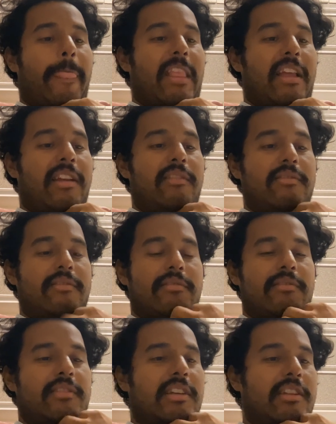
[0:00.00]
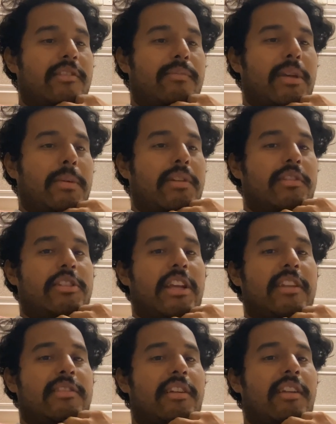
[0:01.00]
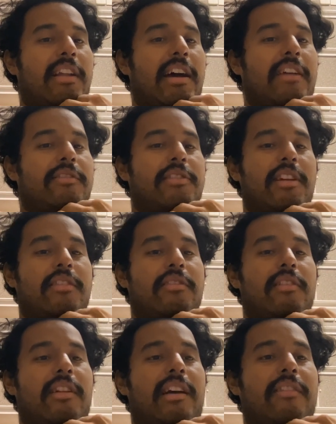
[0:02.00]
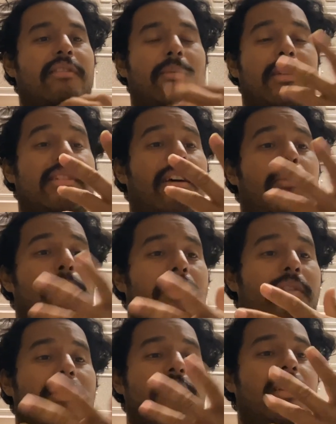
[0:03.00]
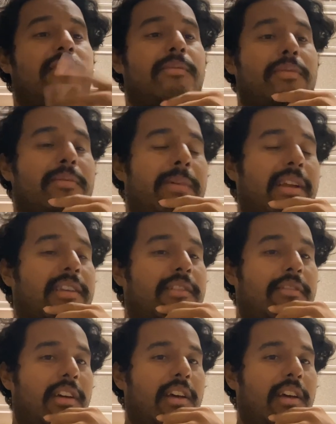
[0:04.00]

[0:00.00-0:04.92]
You know, it'll maybe it'll change their lives, change your life. Somebody to help you and change your perspective.